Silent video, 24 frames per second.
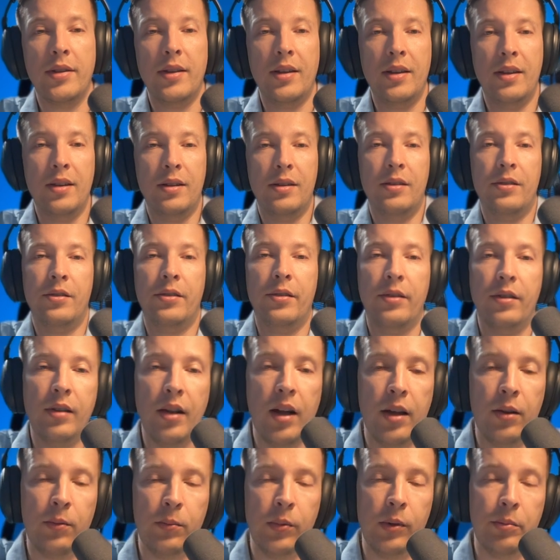
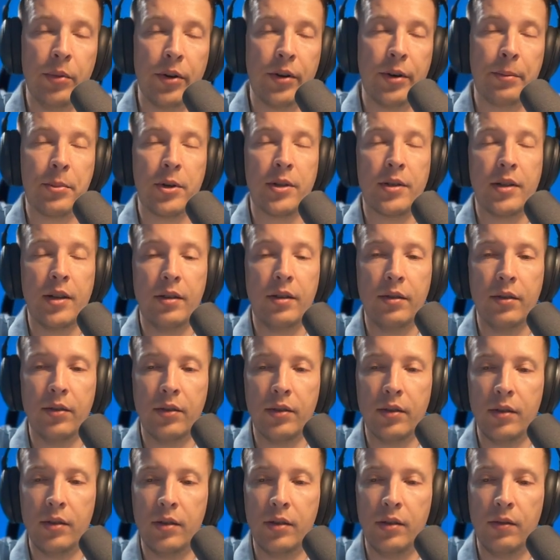line will be represented
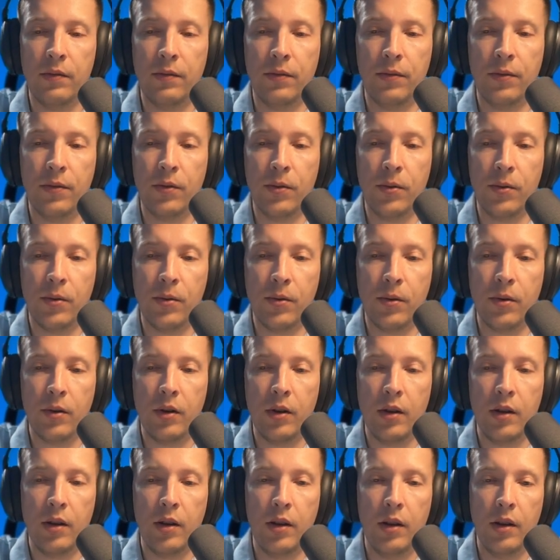for
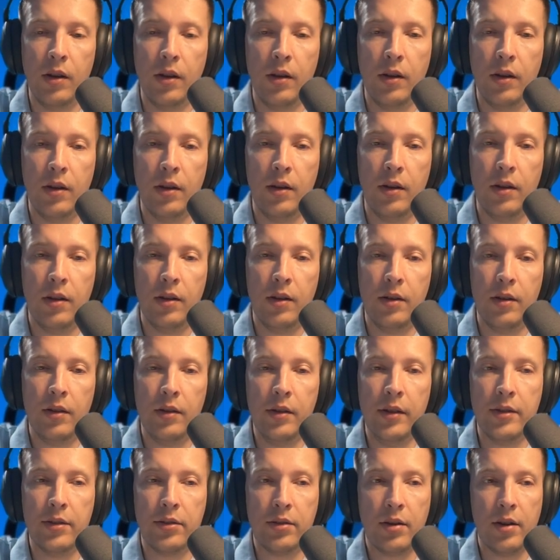
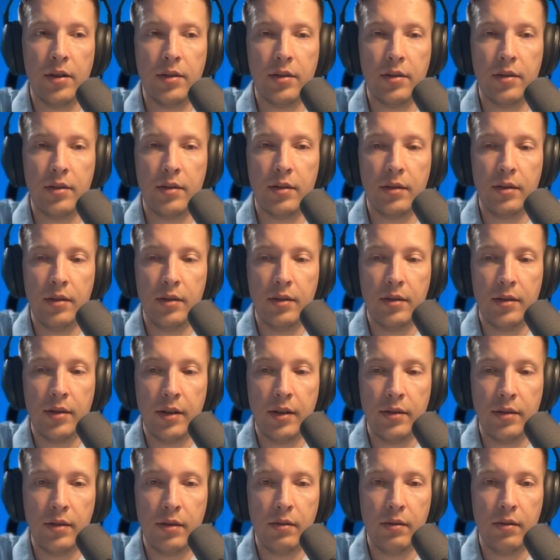X-trans
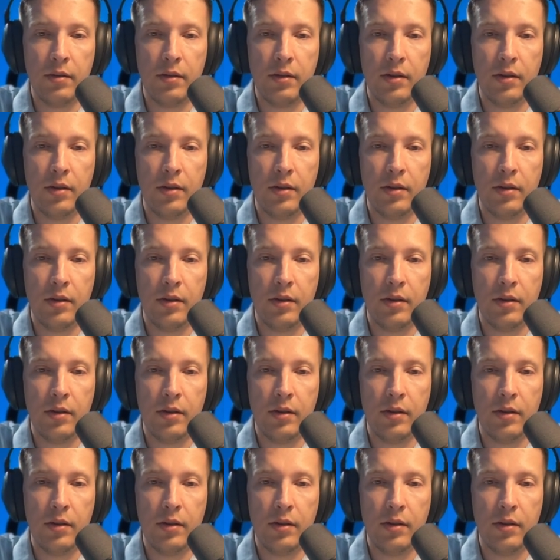sensor,